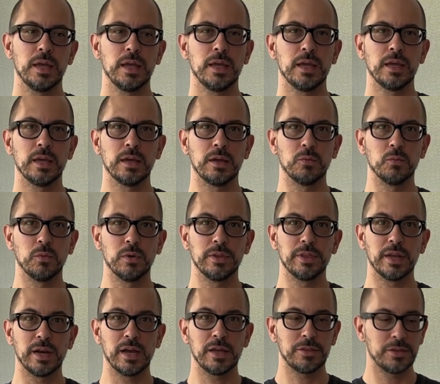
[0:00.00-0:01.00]
And one
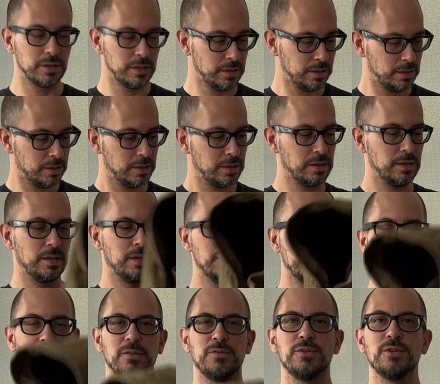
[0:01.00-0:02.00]
that I think,
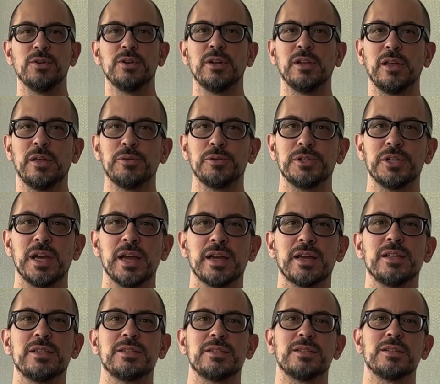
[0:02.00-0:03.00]
if you're into leather
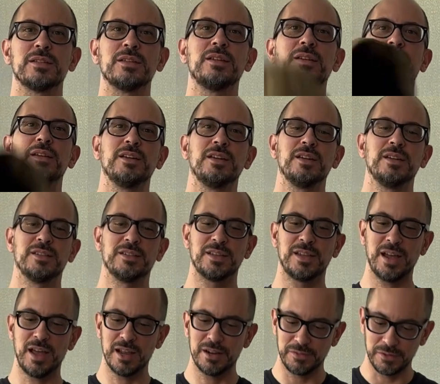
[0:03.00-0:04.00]
jackets, it's
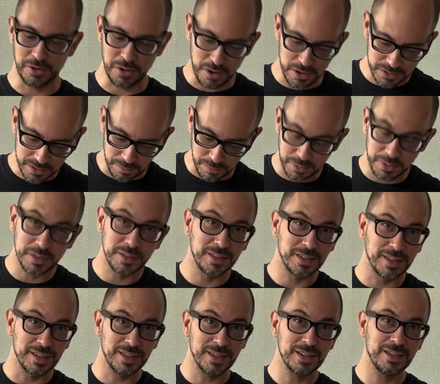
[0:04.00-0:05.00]
kind of an awesome thing to
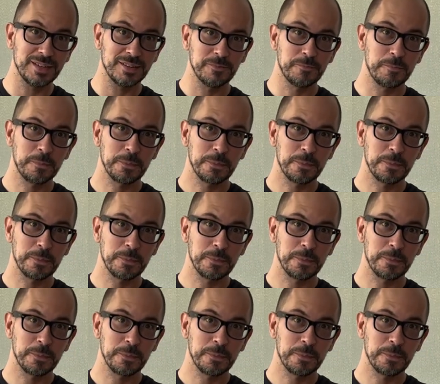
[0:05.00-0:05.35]
get.